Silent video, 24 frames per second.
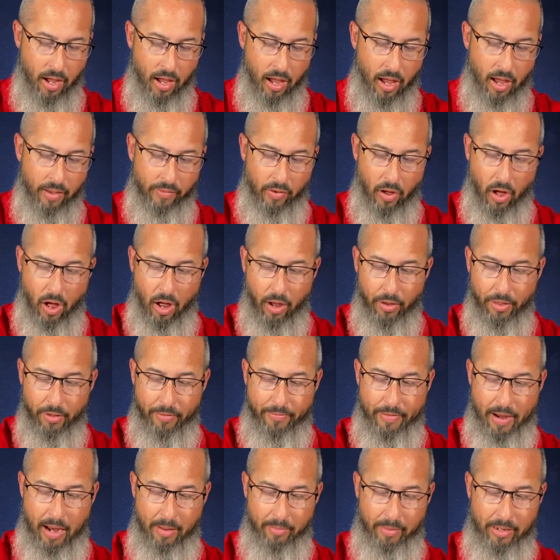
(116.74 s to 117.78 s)
of all the
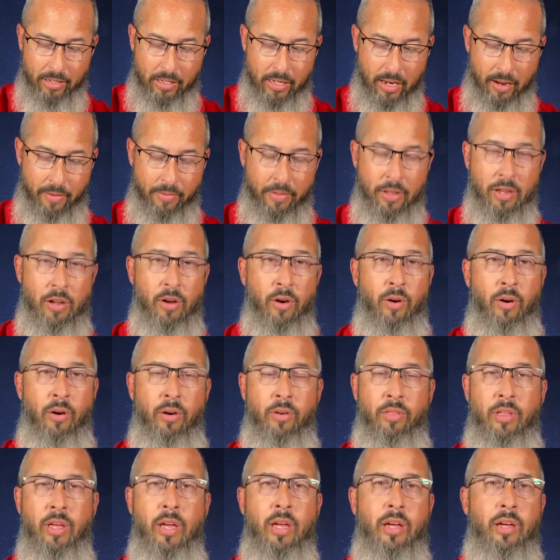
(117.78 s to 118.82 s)
families of the
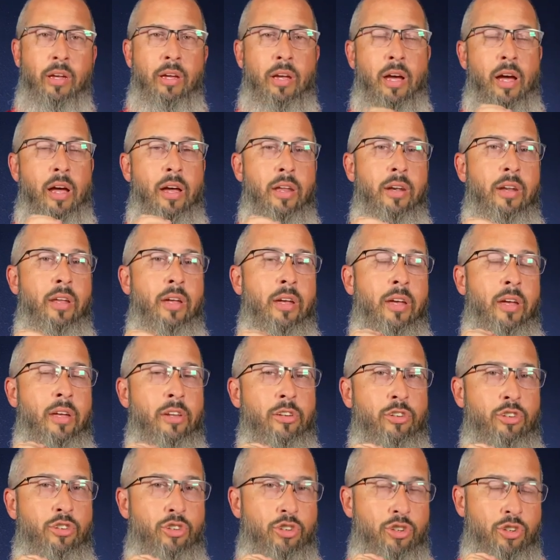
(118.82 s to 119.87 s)
earth, God
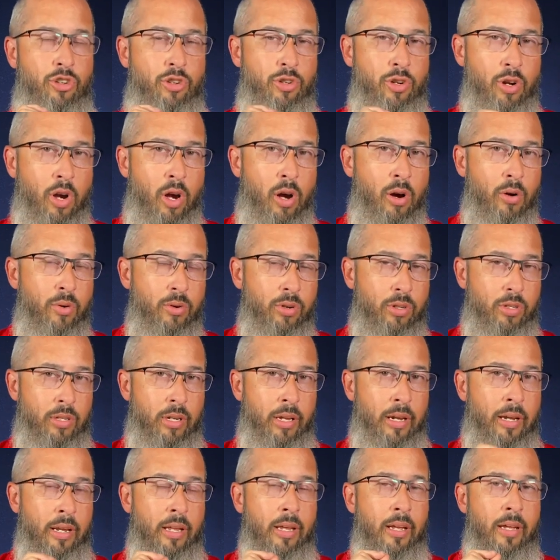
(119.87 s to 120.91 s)
has
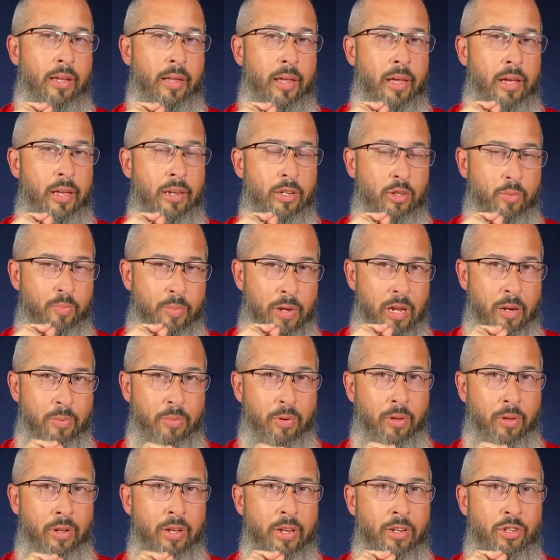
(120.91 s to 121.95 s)
chosen his
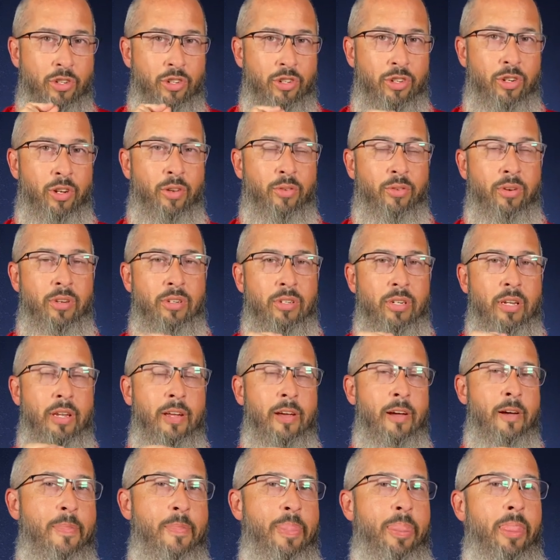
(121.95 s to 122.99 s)
people, his children. See,
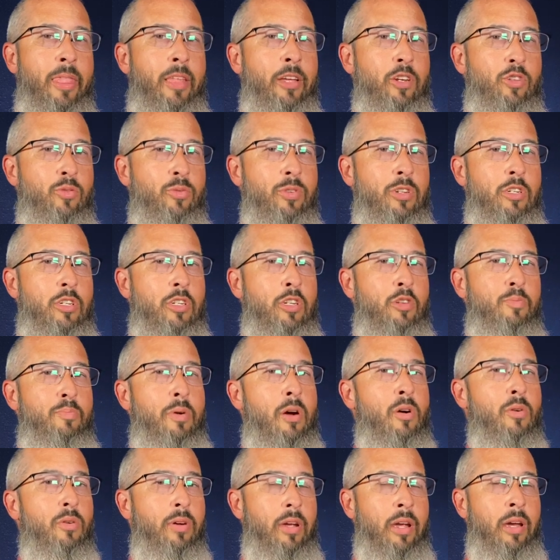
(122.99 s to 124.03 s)
this was
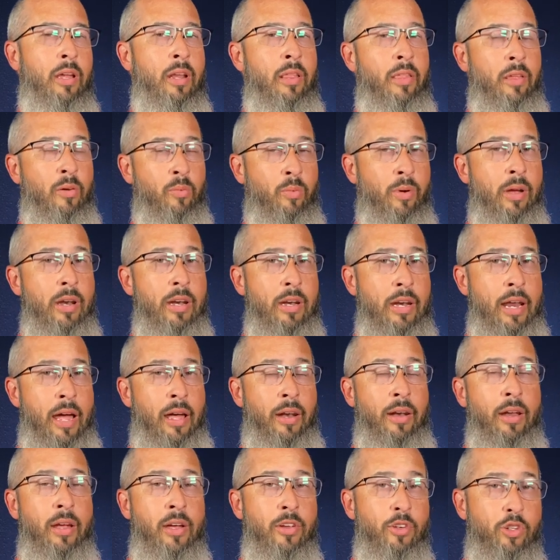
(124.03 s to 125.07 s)
spoken and then written
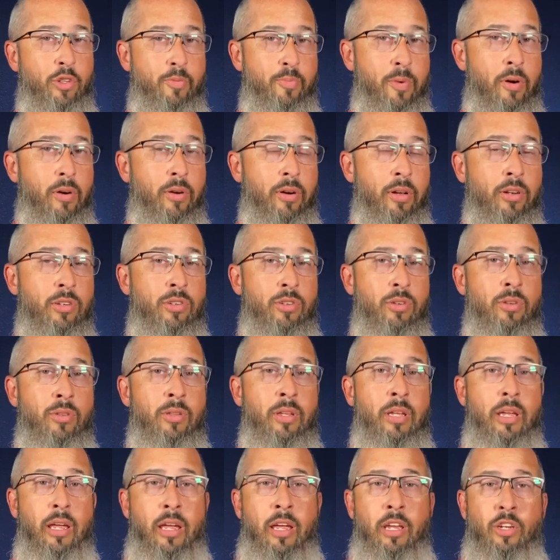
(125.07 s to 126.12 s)
down, spoken to
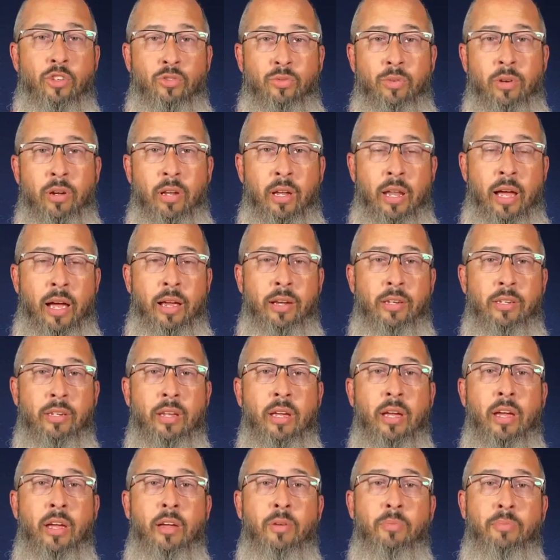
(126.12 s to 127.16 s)
the Israelites,
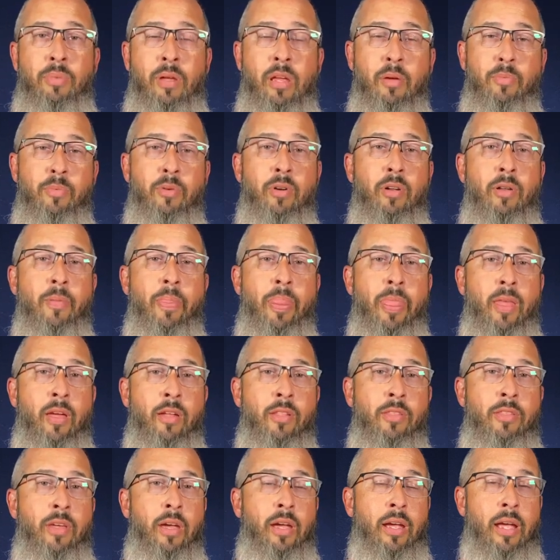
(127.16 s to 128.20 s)
people
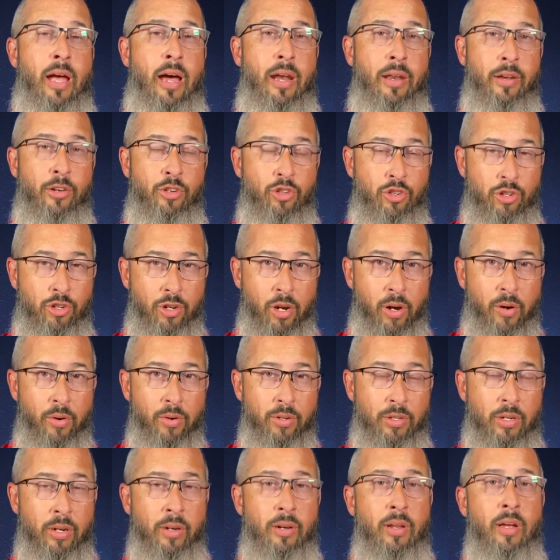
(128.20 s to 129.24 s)
that God had
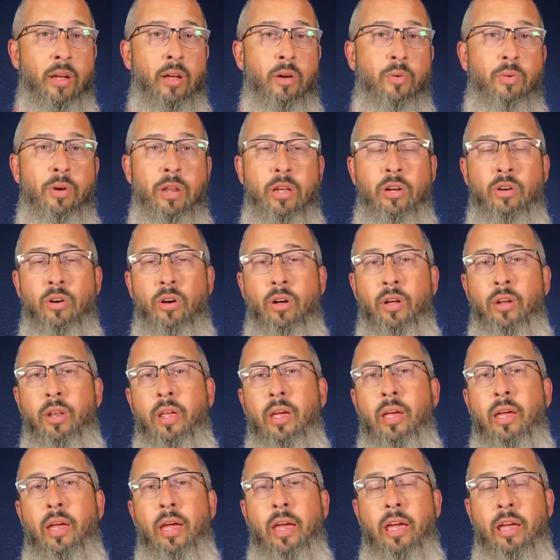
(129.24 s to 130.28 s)
chosen when he called
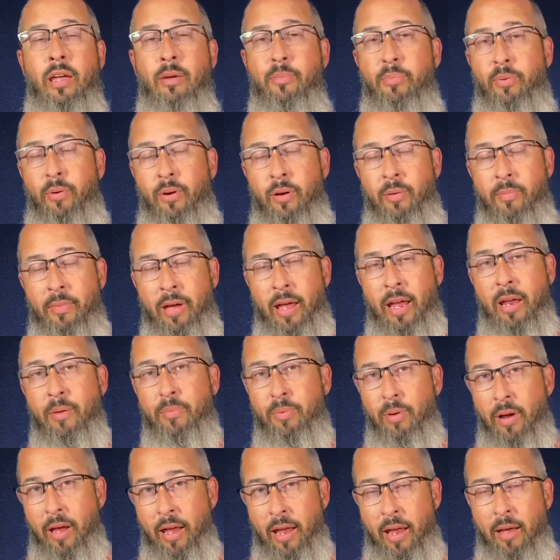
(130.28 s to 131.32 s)
Abram,
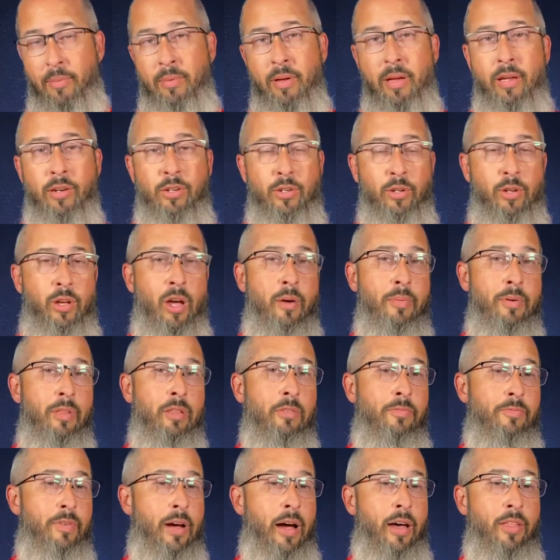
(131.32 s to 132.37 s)
Abraham, to go be the
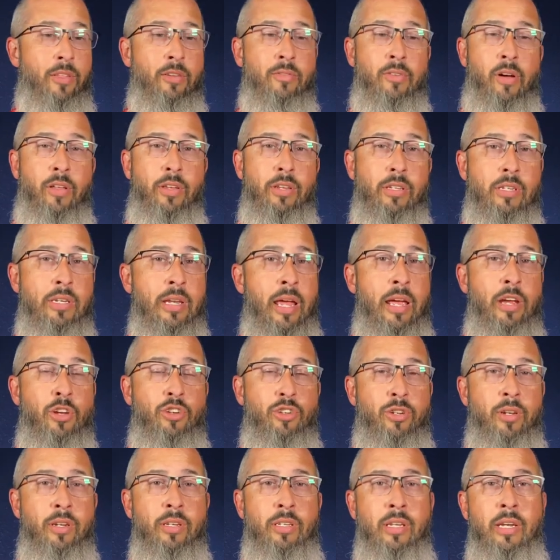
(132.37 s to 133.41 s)
father of all these
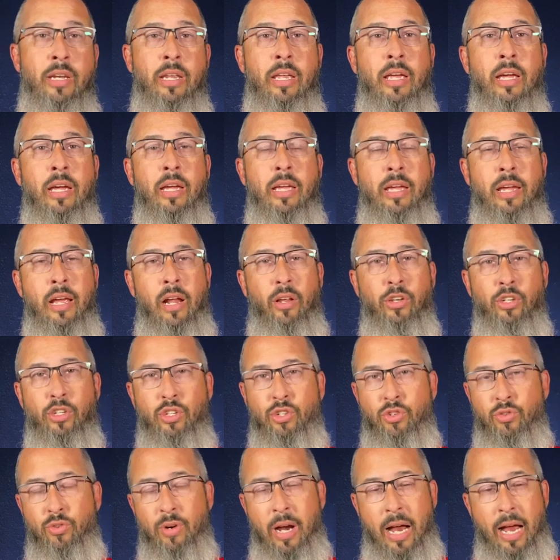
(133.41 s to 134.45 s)
nations and he, he had all these
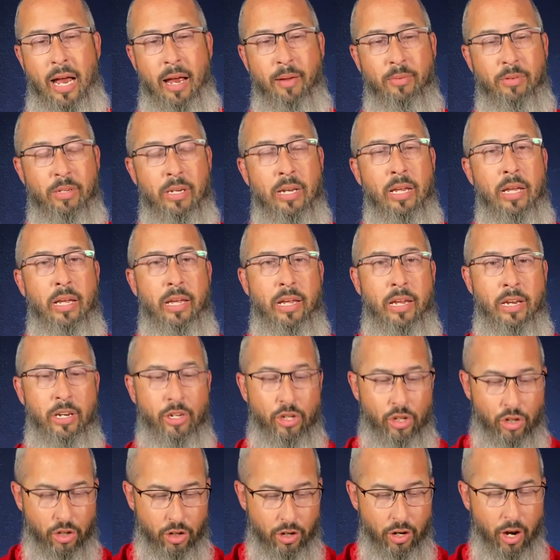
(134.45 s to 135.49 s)
tribes. And he
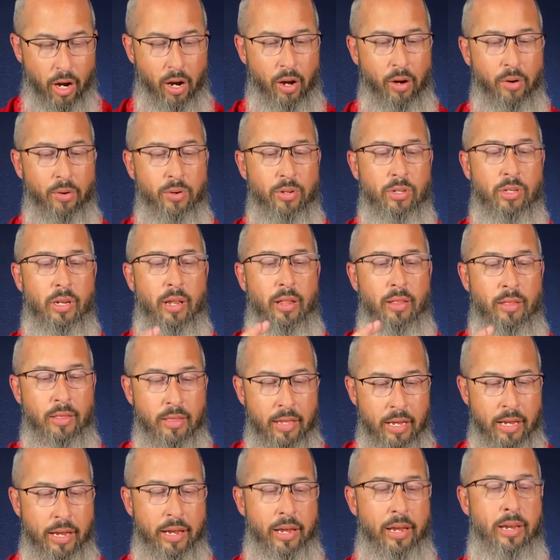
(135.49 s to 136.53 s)
chose
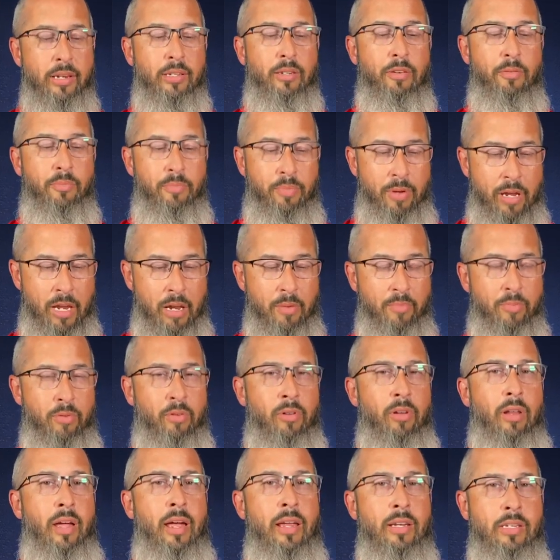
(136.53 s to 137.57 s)
these
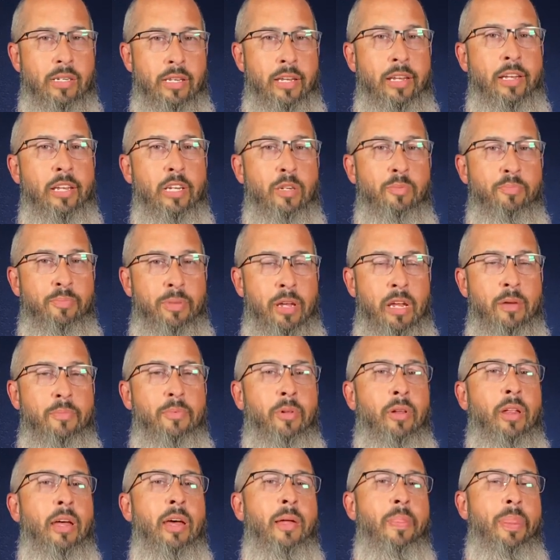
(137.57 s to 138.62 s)
people as his
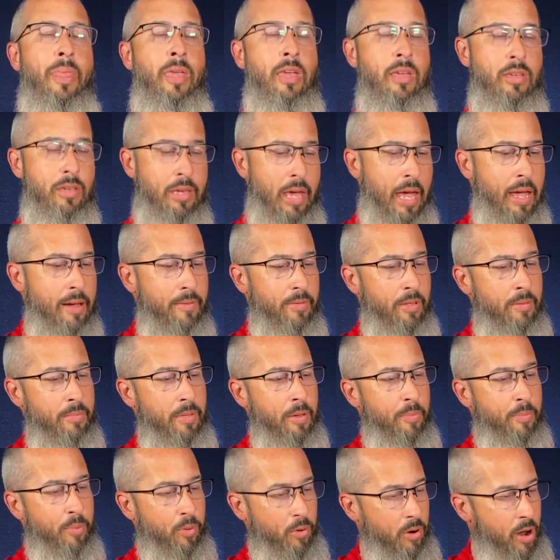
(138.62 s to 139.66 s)
people. He gave them the
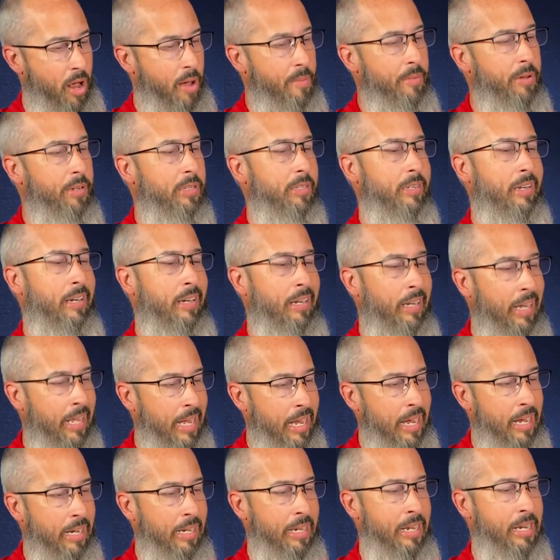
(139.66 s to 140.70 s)
promised
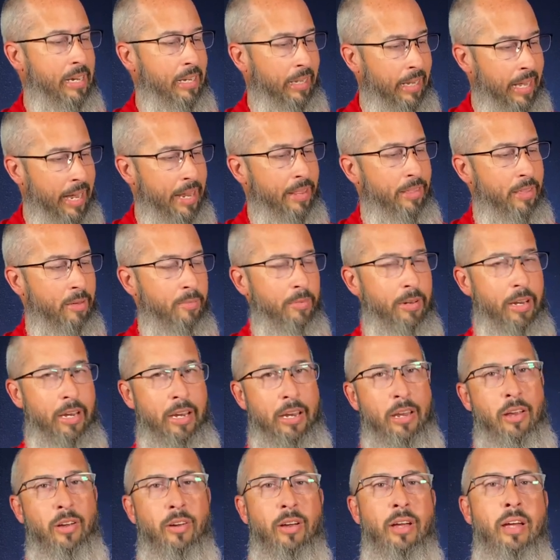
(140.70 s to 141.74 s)
land. He led them to
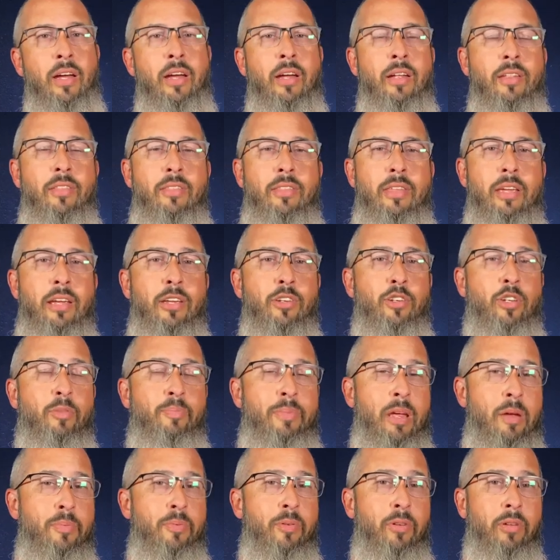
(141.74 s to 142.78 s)
here. These are
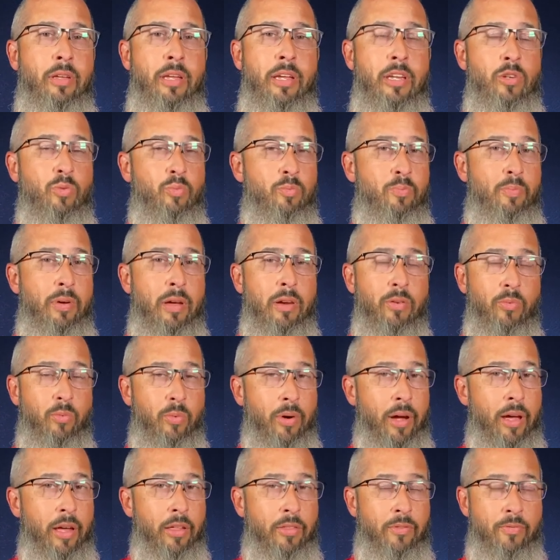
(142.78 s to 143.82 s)
people he's been
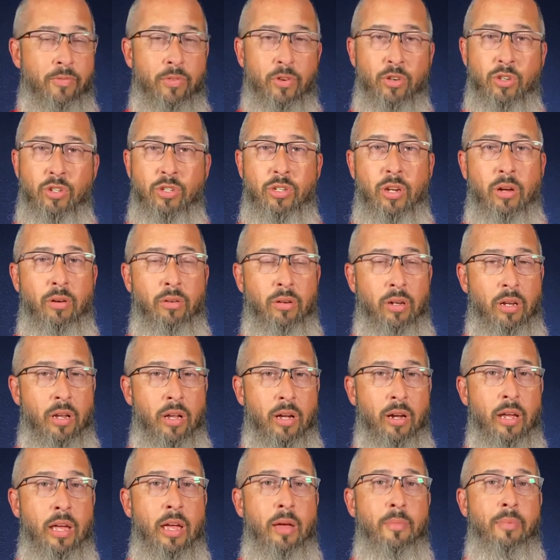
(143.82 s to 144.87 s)
with for so
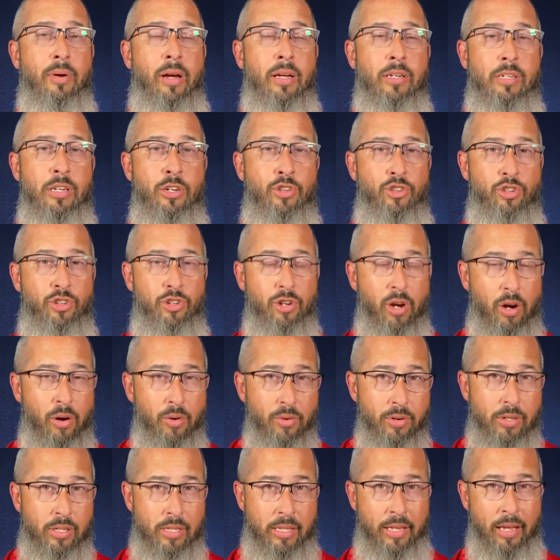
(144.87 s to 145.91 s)
long because he
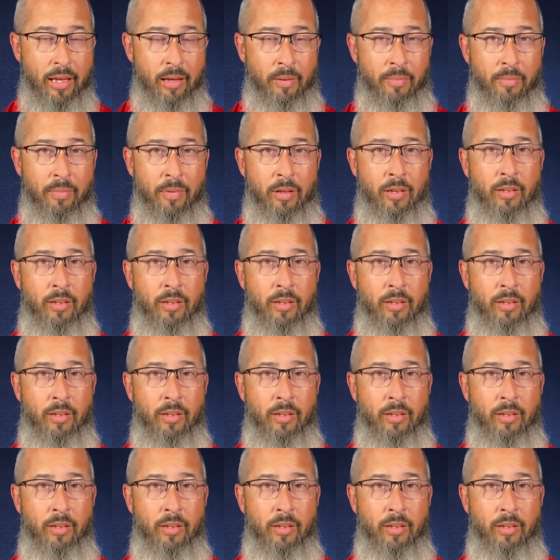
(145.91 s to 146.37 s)
chose them.